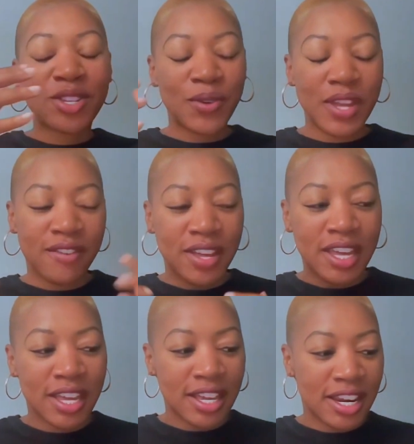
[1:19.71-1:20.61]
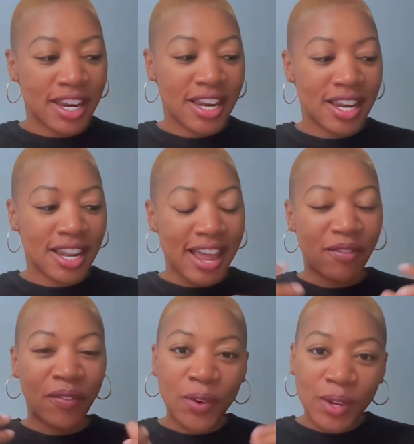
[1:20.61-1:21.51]
to even
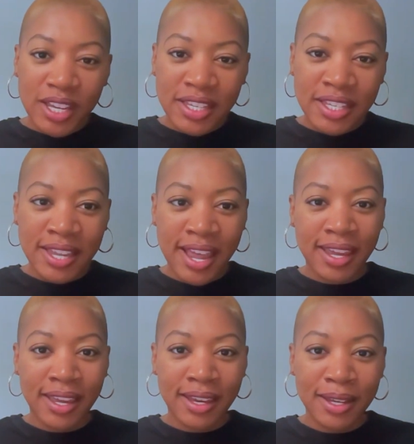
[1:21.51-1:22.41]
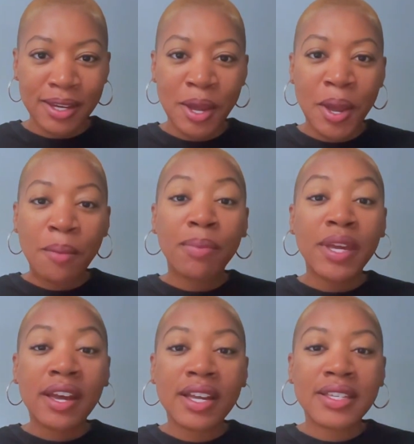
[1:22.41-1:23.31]
like fully take in
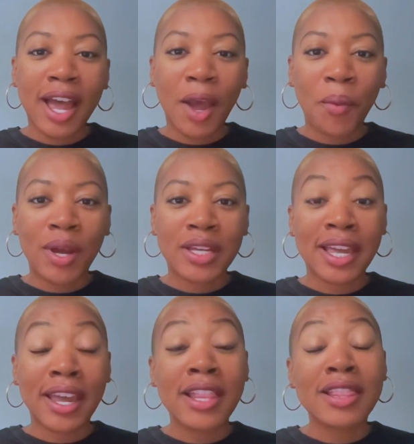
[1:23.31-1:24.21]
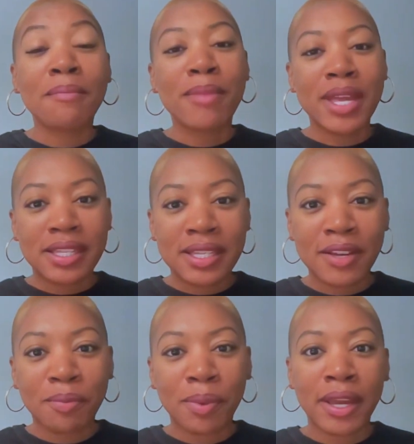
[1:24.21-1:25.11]
because I was like in the midst
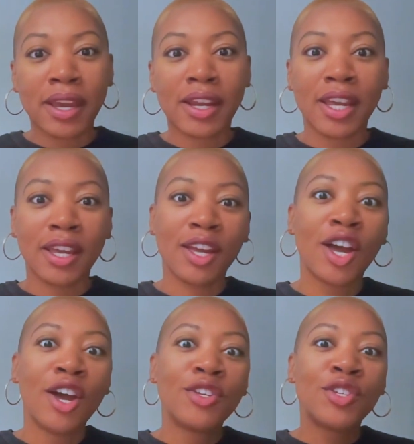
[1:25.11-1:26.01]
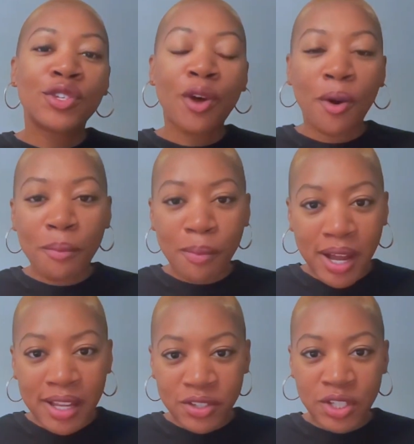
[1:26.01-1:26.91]
of planning so
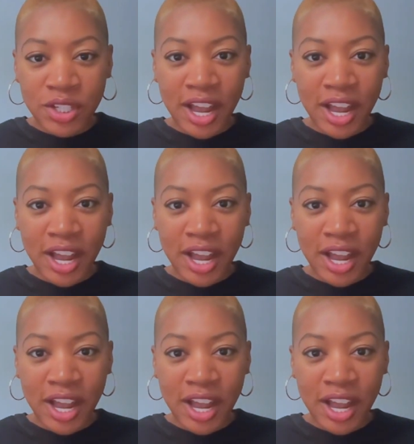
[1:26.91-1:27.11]
much.